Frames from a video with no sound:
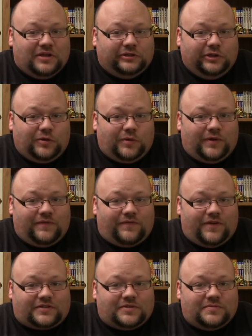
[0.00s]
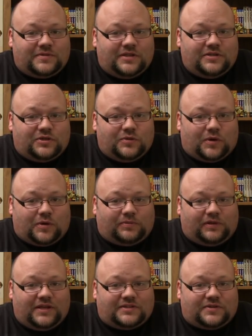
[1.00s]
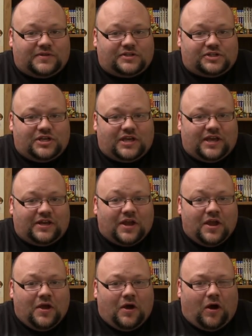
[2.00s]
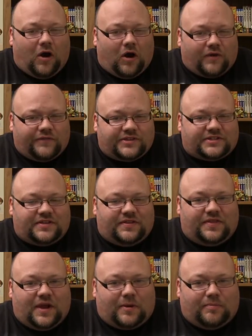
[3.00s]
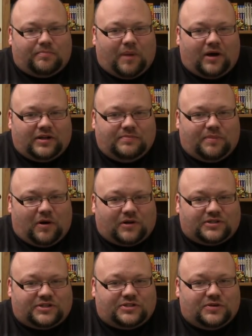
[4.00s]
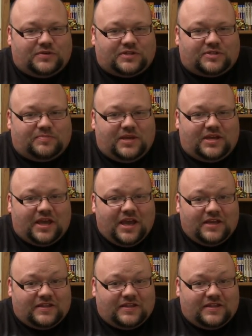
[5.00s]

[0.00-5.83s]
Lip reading: luring victims into her place so that she can harvest their body parts, so to speak.